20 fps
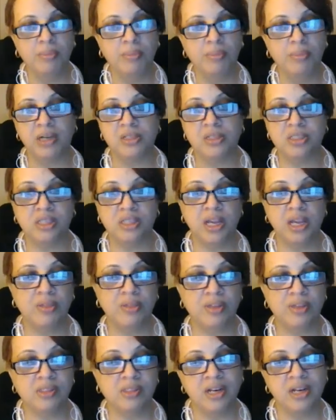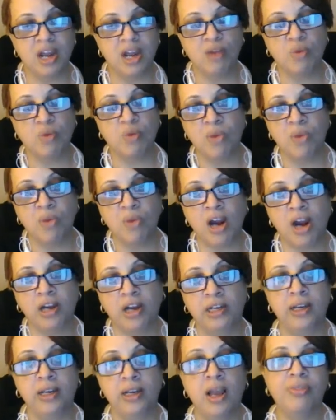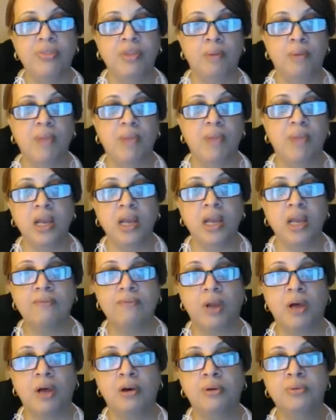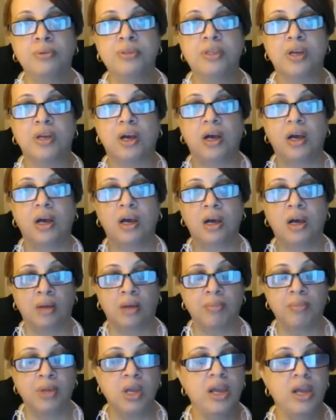But understand this, in network marketing, the money flows up.